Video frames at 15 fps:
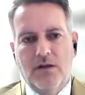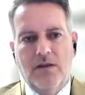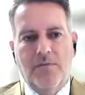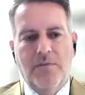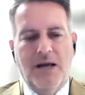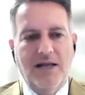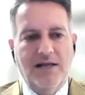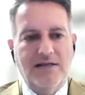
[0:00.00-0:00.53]
the
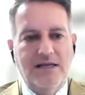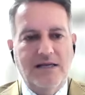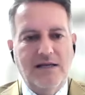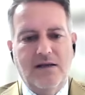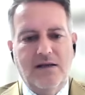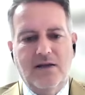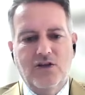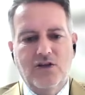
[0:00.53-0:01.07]

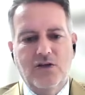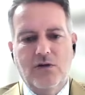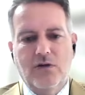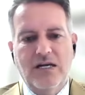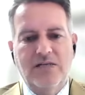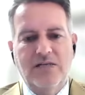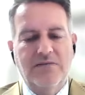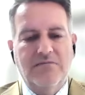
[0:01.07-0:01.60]
Palestinian issue,
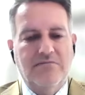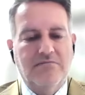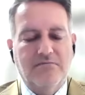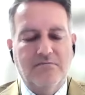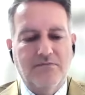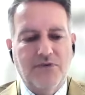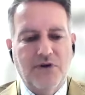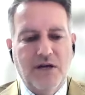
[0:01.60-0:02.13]
is
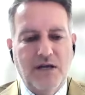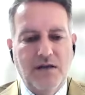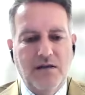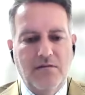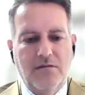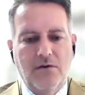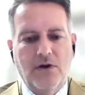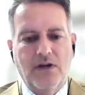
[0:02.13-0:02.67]
pretty
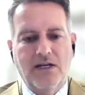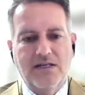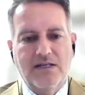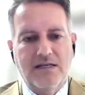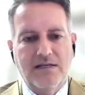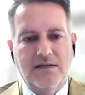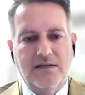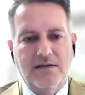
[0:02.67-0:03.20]
non
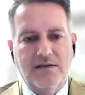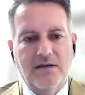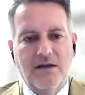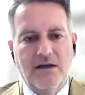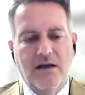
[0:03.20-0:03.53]
existent,